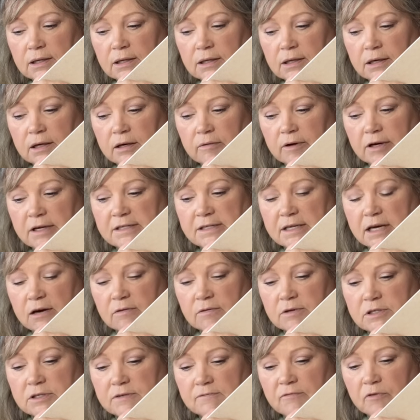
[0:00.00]
I want to say it
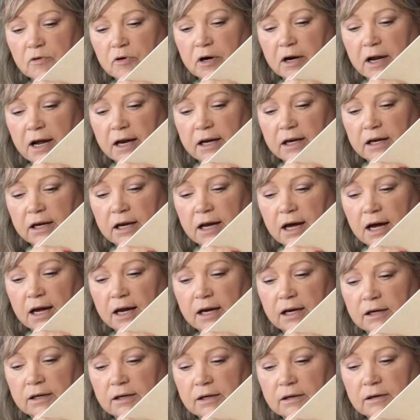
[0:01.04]
was $4.99.